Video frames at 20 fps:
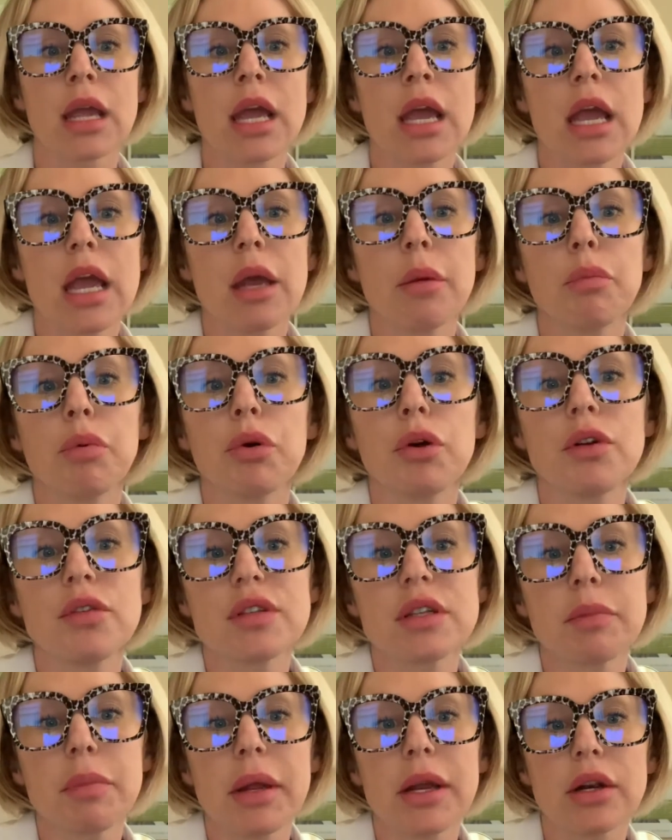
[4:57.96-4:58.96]
Improves
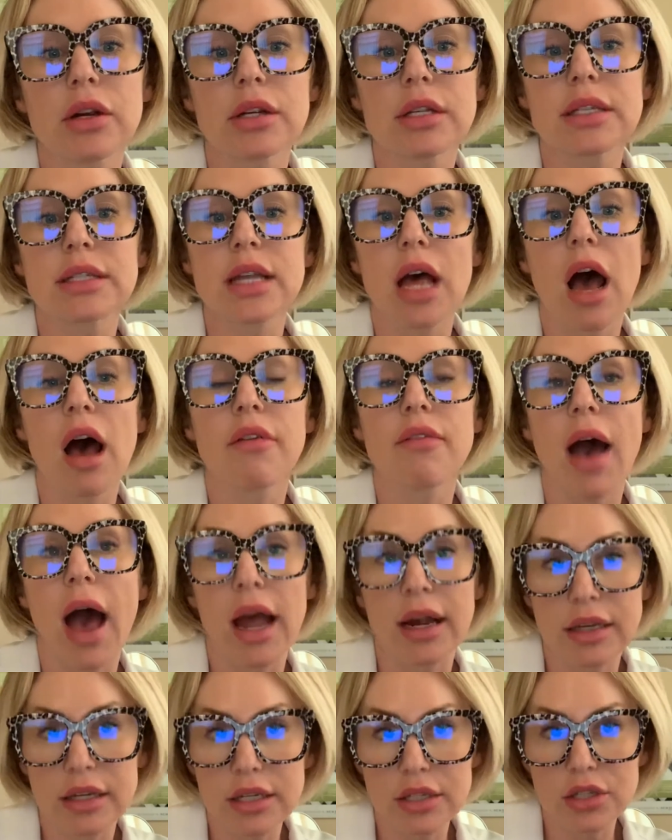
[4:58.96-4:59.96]
appearance of
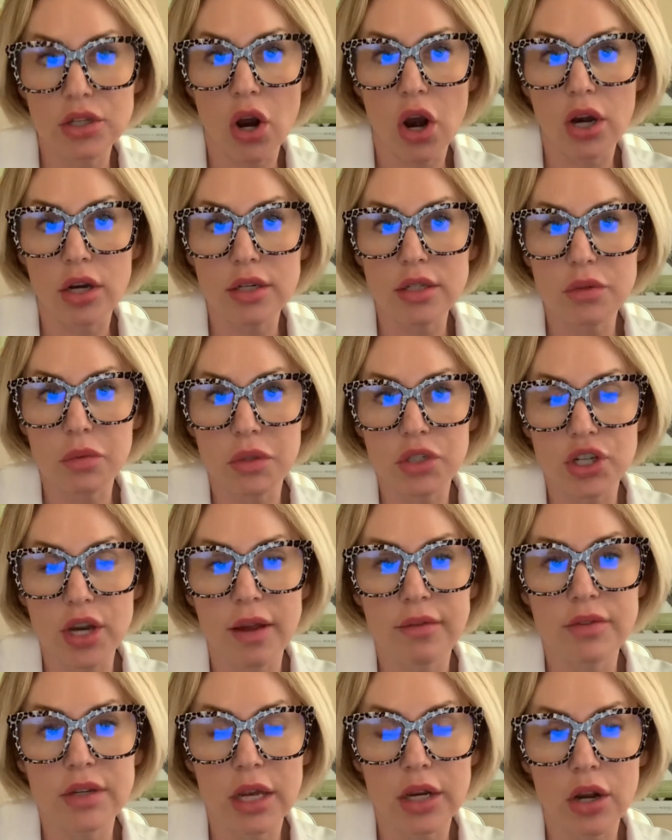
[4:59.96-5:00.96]
acne scars, which
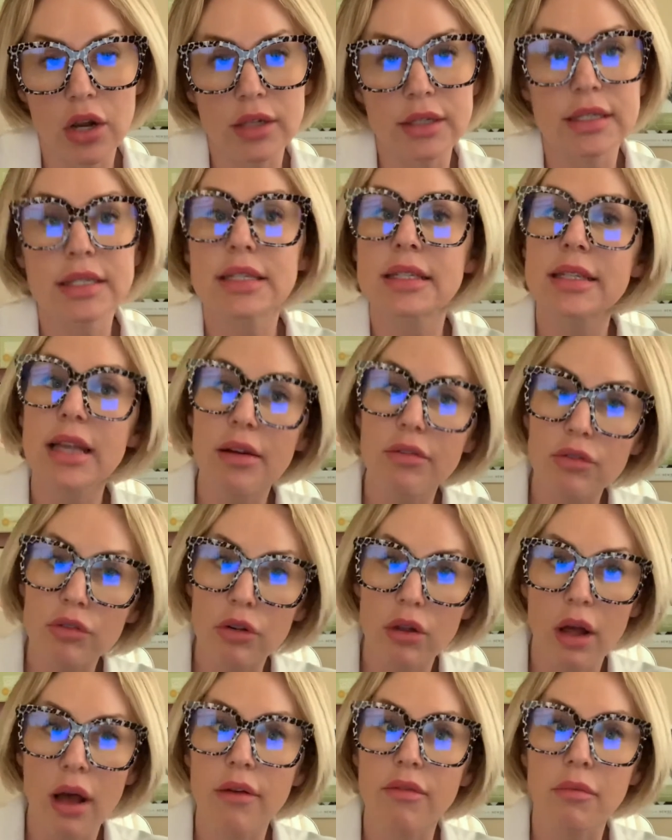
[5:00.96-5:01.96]
I've done on
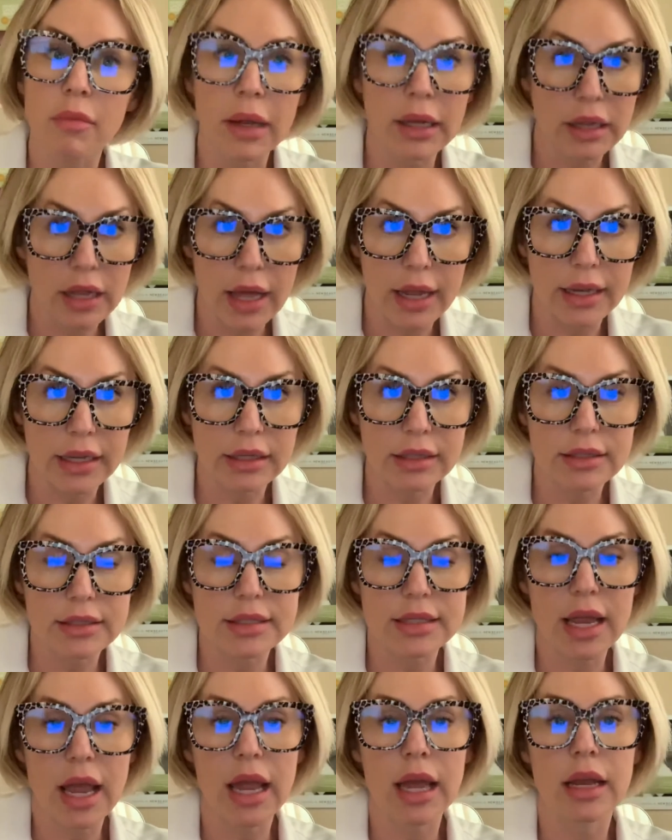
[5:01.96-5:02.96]
several of my
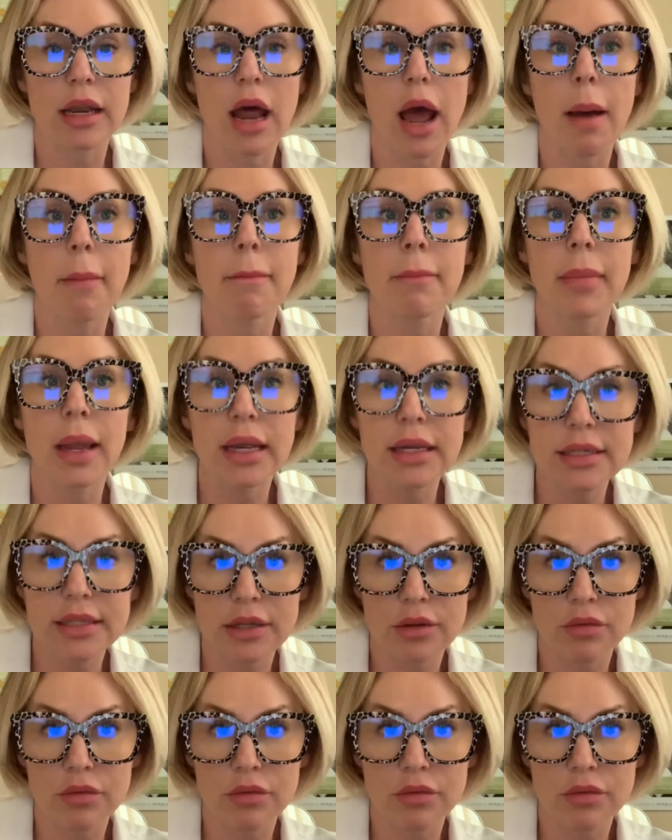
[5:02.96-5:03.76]
clients, and amazing